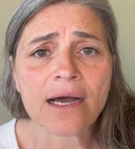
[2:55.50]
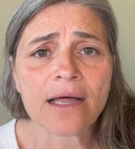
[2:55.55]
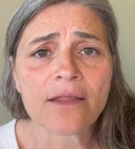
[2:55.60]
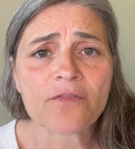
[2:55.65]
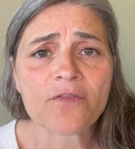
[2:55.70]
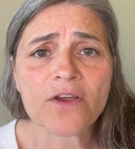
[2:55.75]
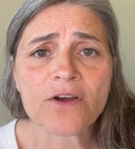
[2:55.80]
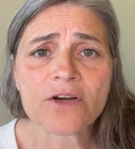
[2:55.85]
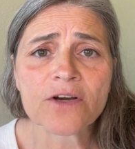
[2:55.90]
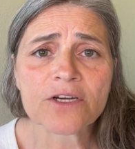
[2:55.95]

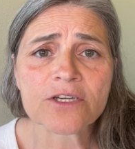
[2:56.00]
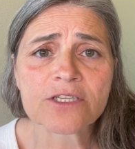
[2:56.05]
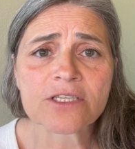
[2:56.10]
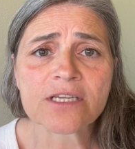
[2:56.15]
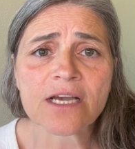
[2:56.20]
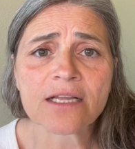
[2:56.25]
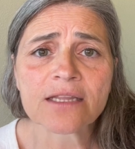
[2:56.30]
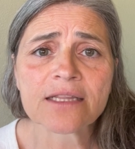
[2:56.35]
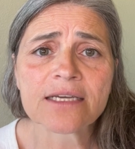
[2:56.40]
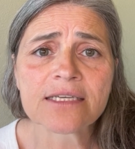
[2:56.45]
There's
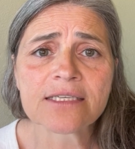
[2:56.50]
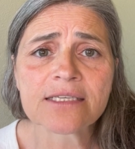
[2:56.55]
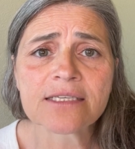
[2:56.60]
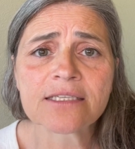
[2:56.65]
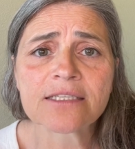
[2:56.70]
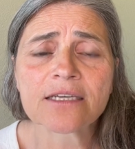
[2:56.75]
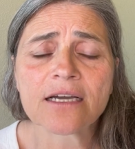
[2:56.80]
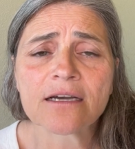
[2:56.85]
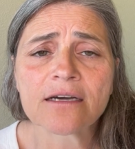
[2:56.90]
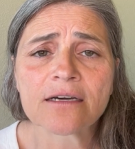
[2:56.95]
a
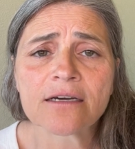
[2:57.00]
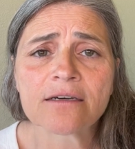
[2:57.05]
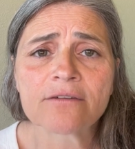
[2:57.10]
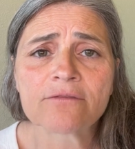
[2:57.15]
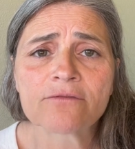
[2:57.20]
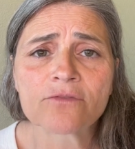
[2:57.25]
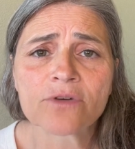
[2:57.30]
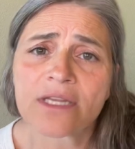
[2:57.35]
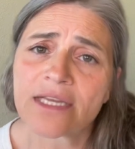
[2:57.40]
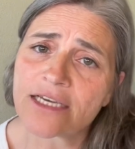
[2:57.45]
list
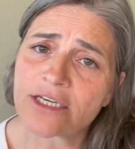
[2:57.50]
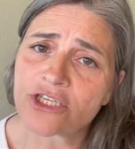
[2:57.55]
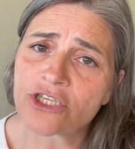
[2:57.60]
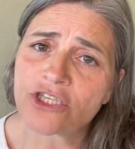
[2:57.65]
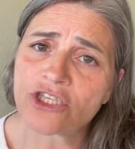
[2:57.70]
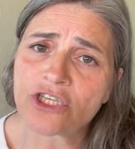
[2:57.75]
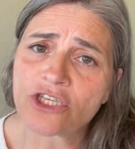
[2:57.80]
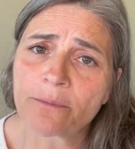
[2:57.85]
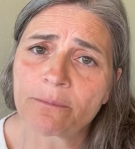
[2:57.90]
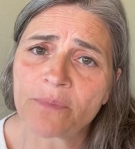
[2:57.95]
of
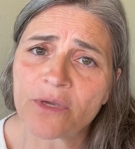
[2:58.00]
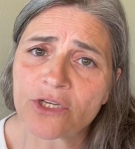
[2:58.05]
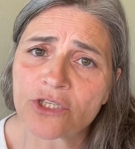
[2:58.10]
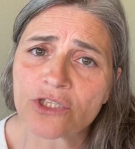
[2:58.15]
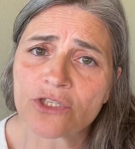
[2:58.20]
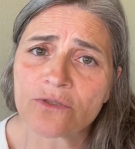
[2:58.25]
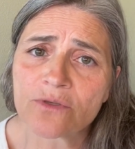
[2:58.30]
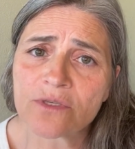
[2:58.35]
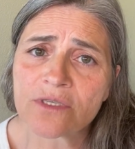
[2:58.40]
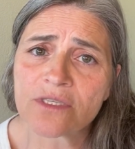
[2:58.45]
relationship
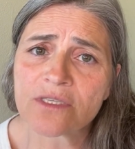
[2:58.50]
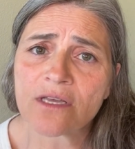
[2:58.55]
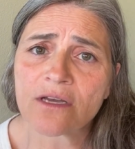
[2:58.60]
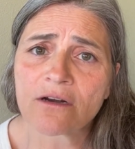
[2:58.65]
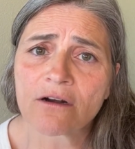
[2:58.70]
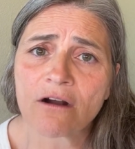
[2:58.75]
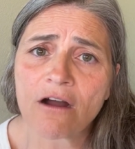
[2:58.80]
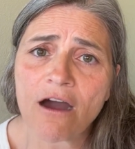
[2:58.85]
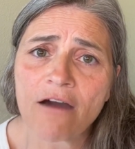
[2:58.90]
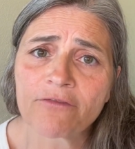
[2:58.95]
issues
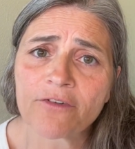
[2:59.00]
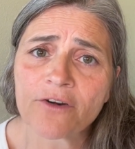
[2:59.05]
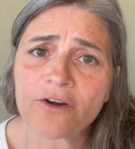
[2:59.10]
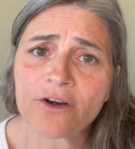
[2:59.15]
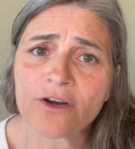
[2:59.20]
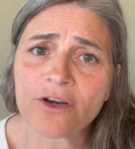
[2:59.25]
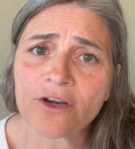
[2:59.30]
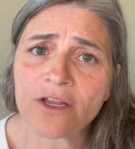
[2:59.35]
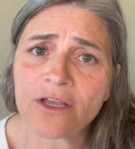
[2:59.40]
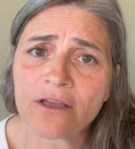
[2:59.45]
that are
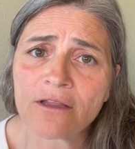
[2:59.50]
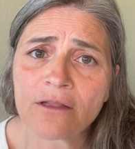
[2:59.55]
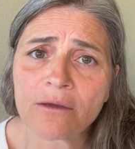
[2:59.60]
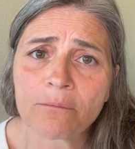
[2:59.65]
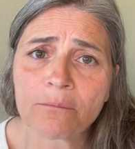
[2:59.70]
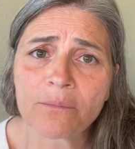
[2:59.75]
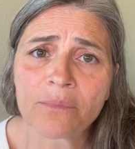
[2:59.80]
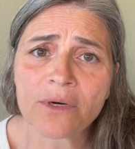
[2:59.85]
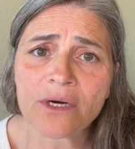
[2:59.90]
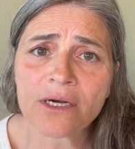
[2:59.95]
offered in the
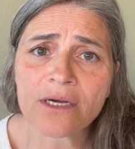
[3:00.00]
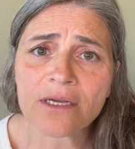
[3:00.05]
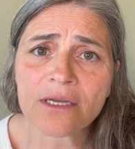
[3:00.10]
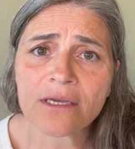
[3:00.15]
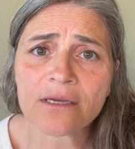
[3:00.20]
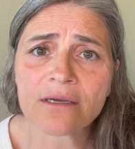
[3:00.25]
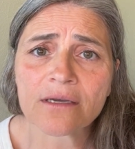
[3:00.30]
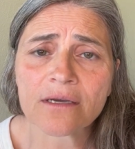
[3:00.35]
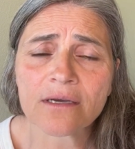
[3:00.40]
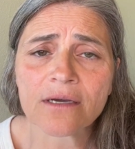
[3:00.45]
book
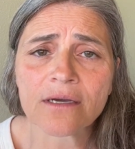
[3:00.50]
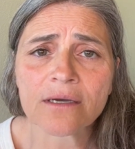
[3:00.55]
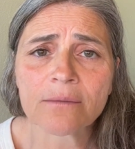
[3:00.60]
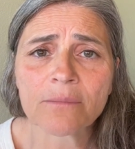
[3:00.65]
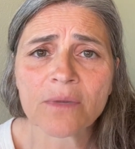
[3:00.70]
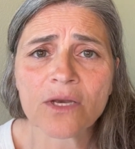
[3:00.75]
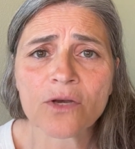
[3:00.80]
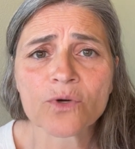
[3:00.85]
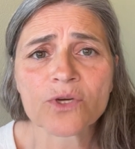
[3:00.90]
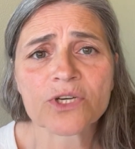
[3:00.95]

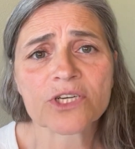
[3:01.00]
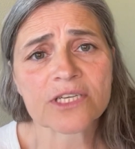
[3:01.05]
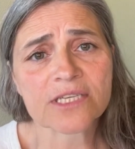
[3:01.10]
in order to